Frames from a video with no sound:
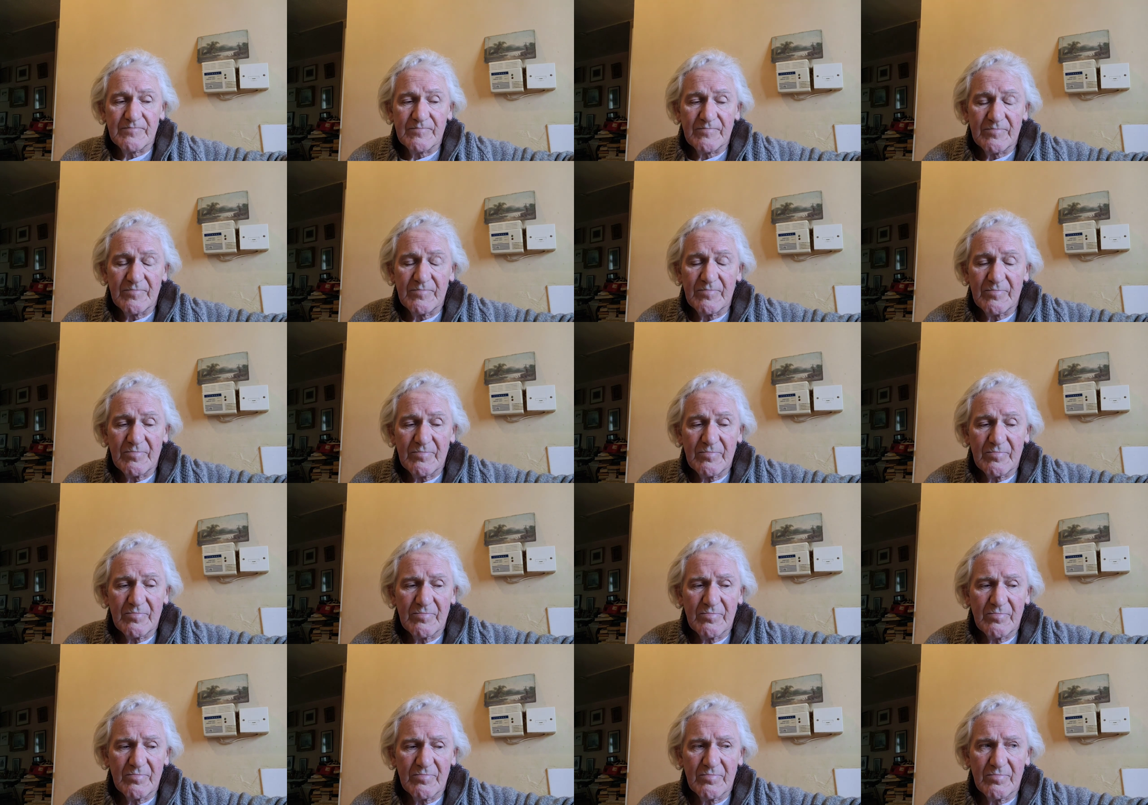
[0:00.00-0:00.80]

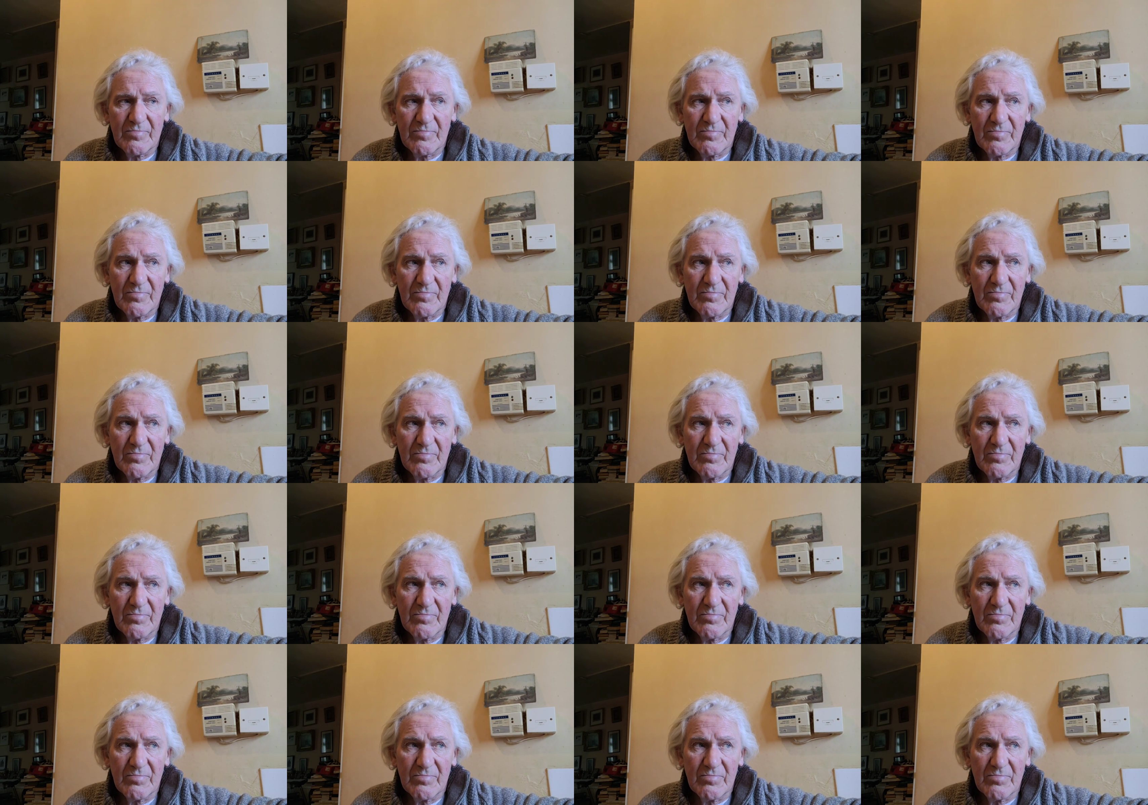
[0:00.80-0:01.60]

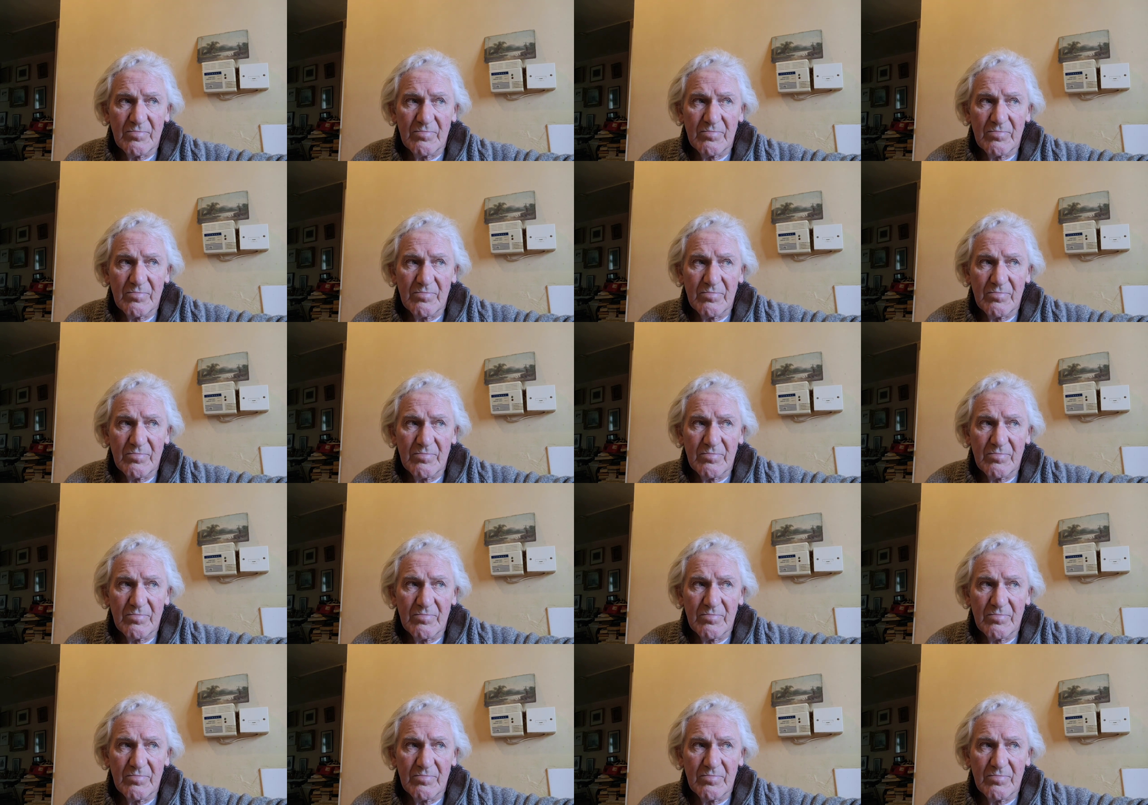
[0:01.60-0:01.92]
Nobody speaks.